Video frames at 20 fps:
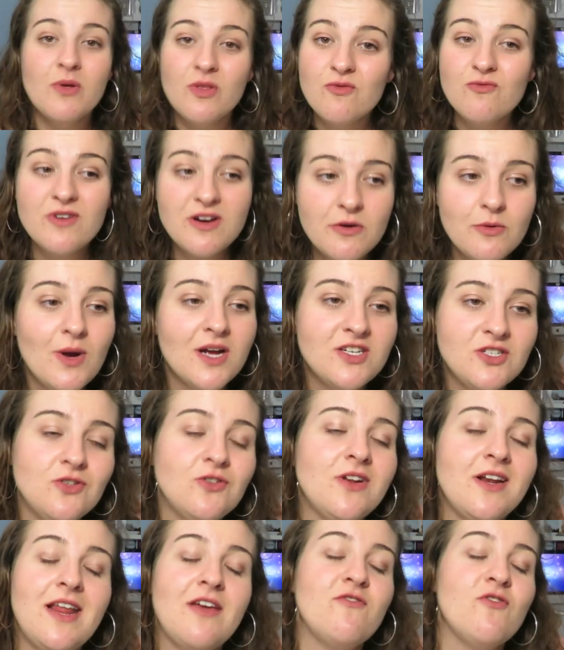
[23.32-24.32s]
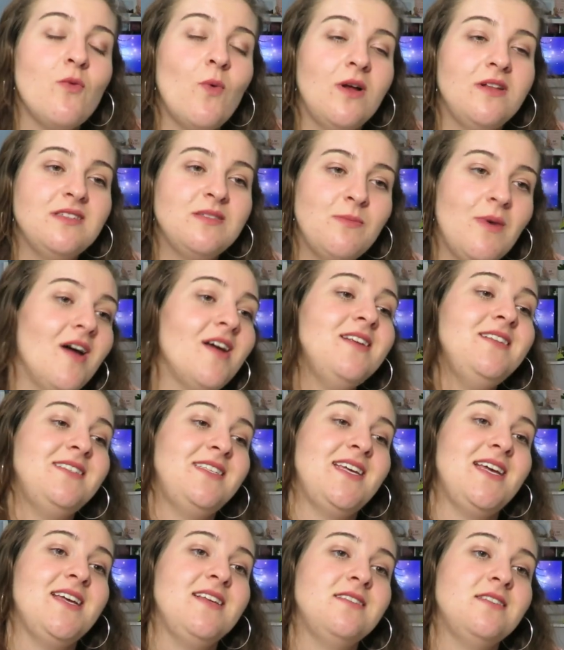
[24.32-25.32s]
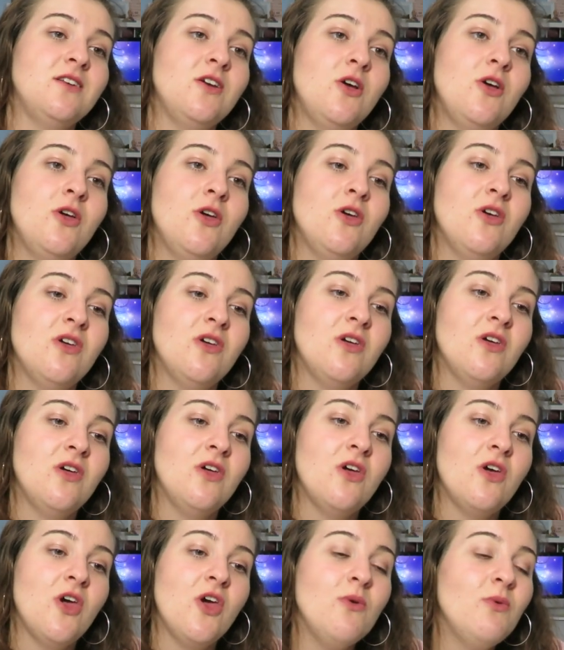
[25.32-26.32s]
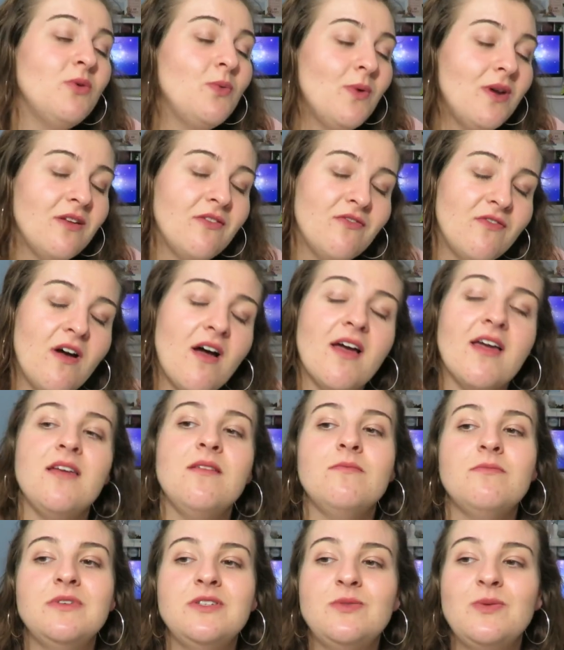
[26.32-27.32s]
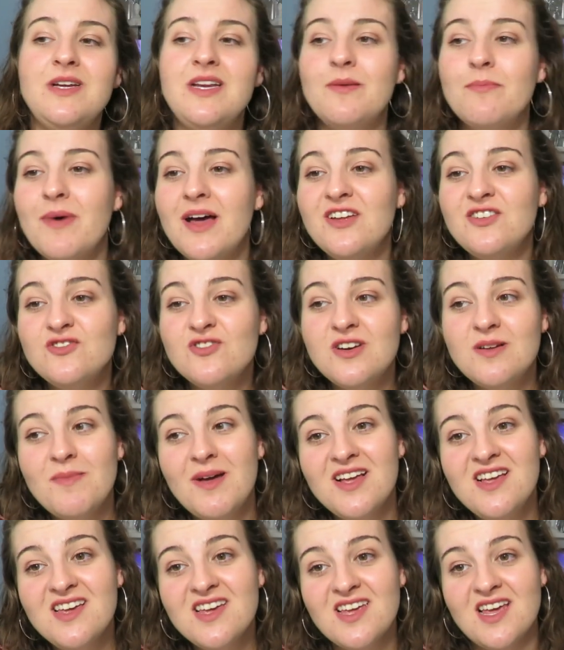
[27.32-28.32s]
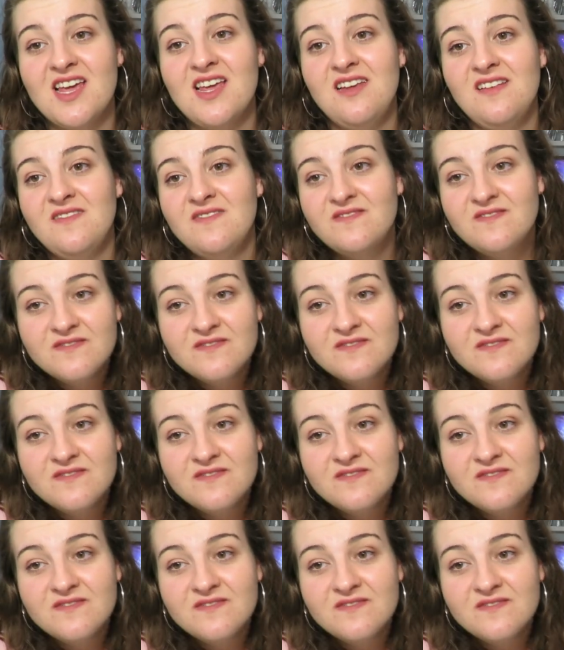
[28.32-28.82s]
But the real question on everyone's minds is, who would win a fight between a badger and a monkey?